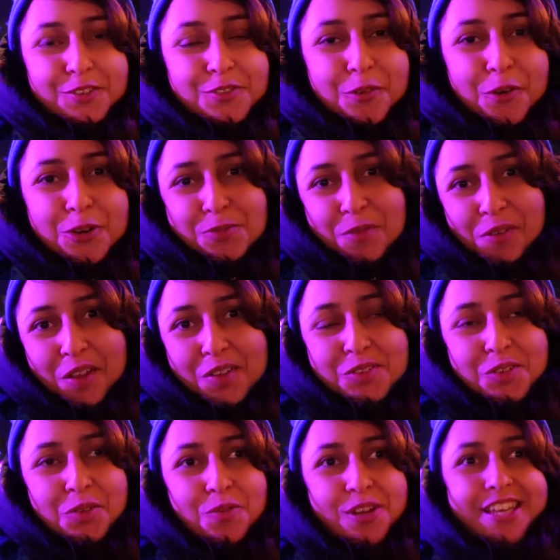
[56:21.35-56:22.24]
Of course, because
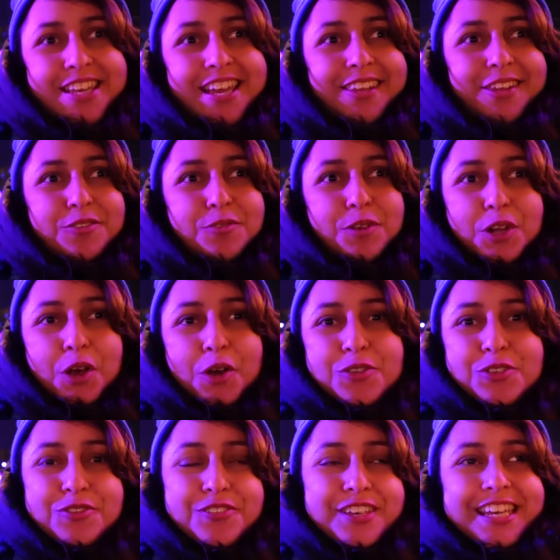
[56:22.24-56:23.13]
it's the weekend, there's been
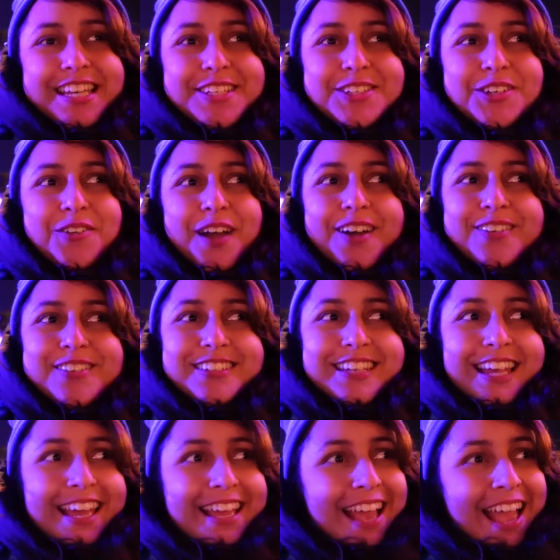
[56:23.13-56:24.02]
loads of kids around
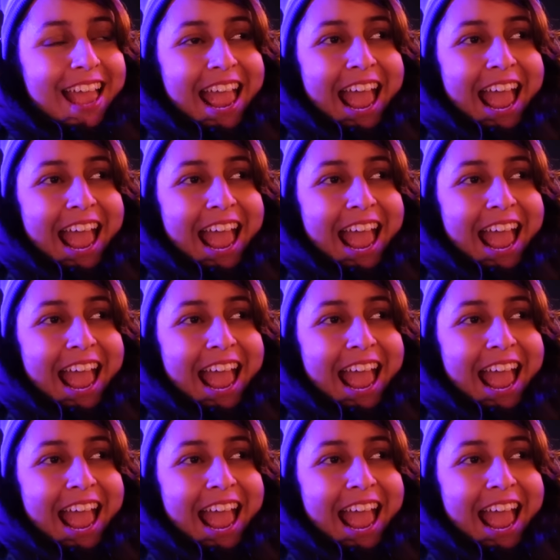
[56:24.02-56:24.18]
today